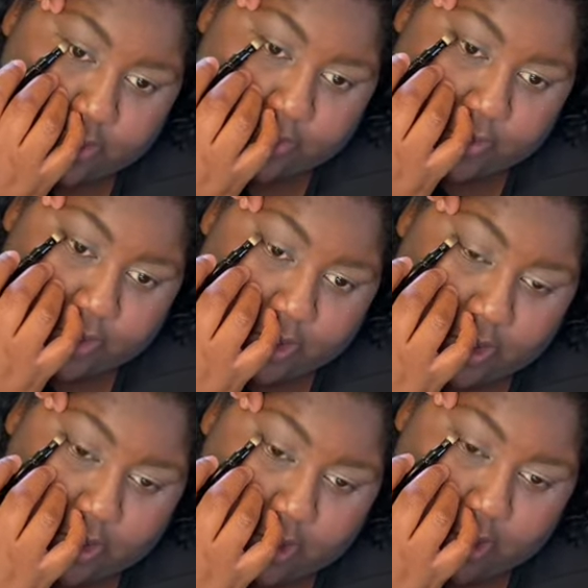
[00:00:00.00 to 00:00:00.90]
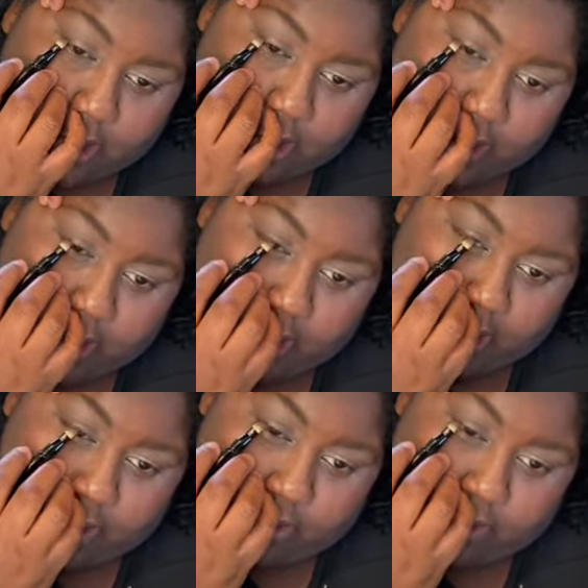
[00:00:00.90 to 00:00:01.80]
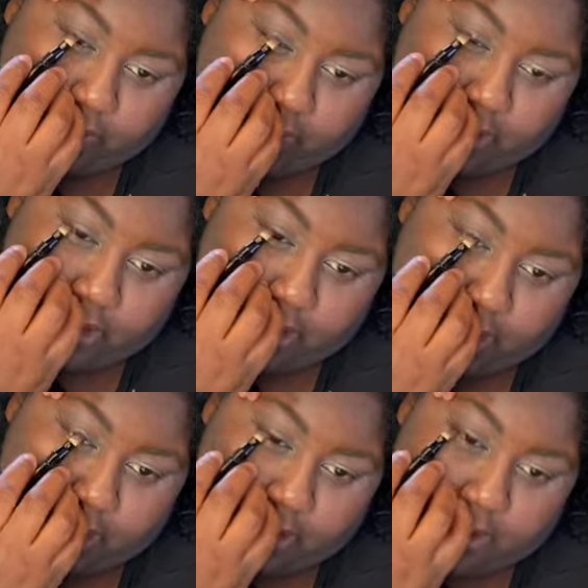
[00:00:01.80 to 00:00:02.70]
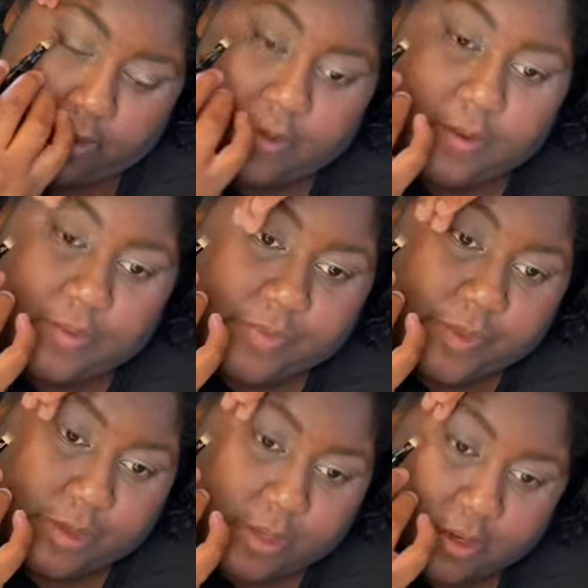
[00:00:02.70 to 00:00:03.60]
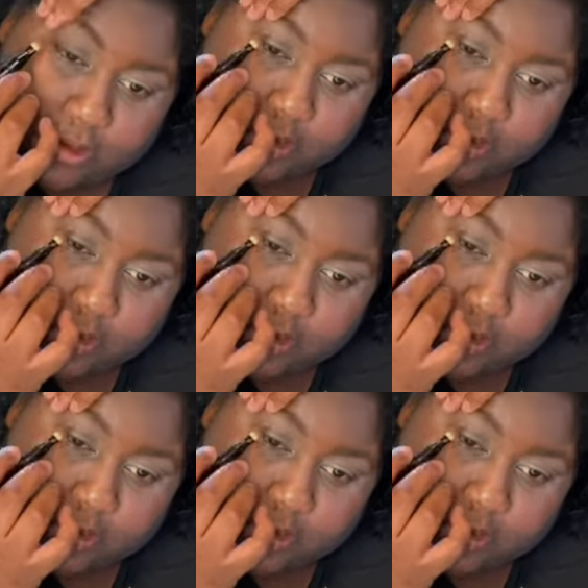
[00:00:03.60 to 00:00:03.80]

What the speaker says: from here over. I'm getting